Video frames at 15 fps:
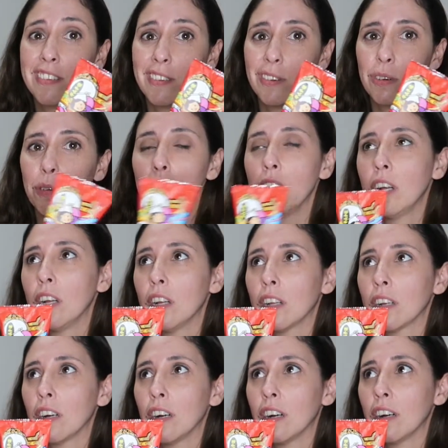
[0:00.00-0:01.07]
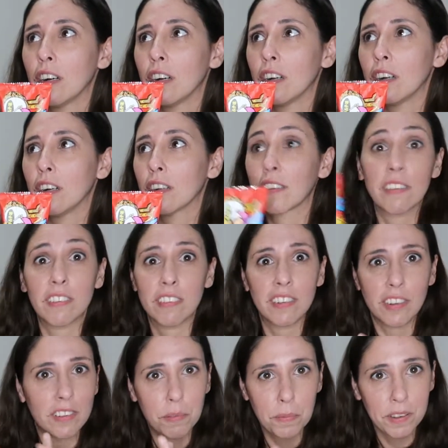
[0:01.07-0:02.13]
so this is
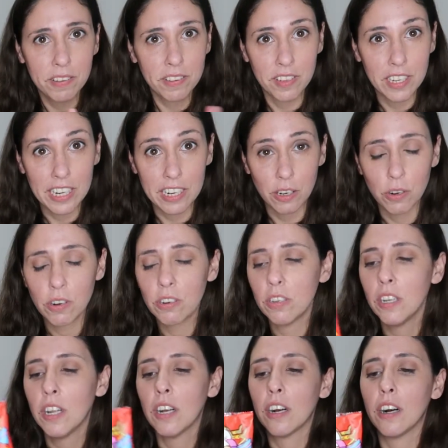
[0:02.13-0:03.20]
not spicy at all.